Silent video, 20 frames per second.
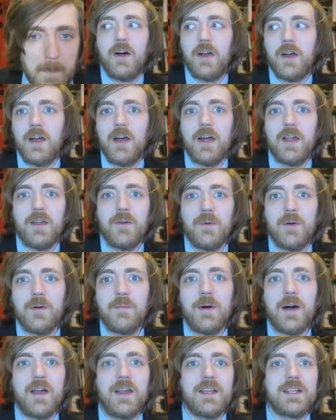All right,
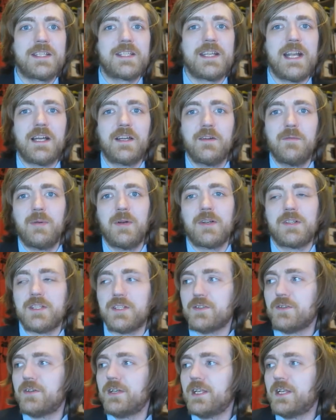well, my stack of
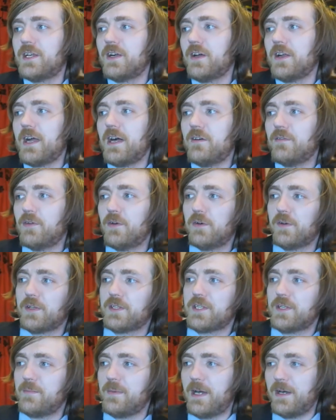books has already gone out of
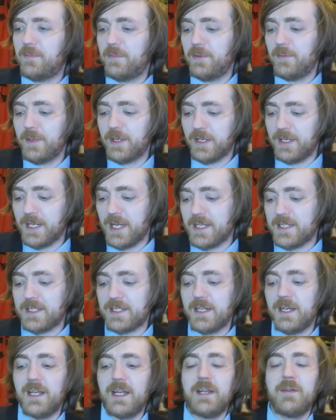order somehow, but we're going to get
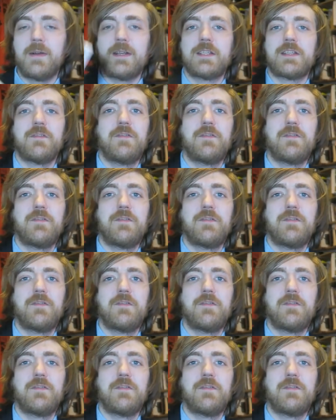started anyway.